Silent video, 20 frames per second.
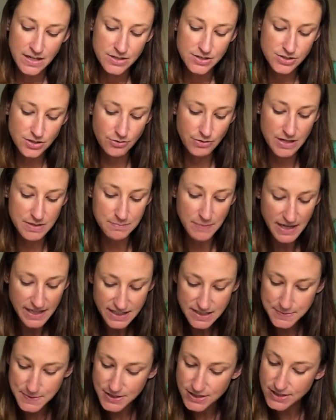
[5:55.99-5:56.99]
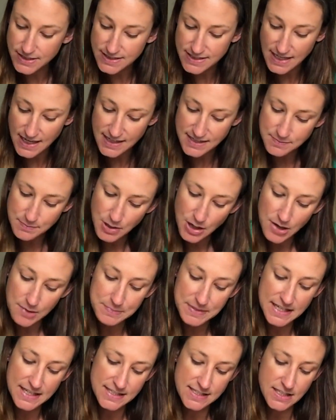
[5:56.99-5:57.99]
So in my experience as a
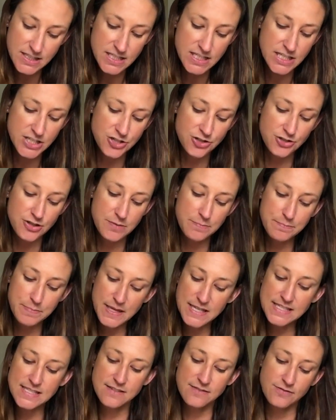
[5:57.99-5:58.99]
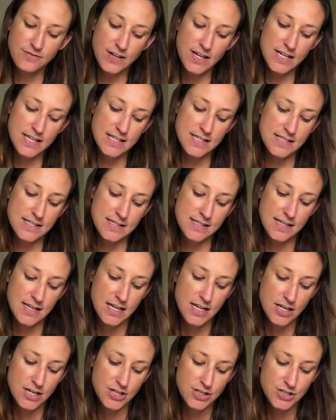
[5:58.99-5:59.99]
mom and as a teacher, the best advice
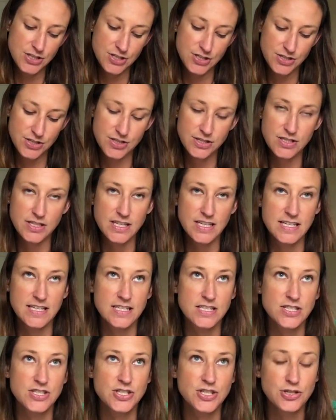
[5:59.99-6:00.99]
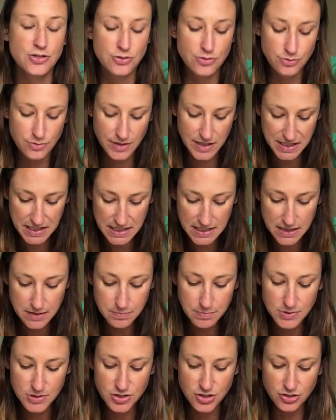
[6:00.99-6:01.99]
is to
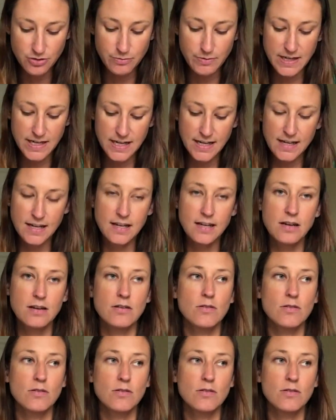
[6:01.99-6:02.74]
keep doing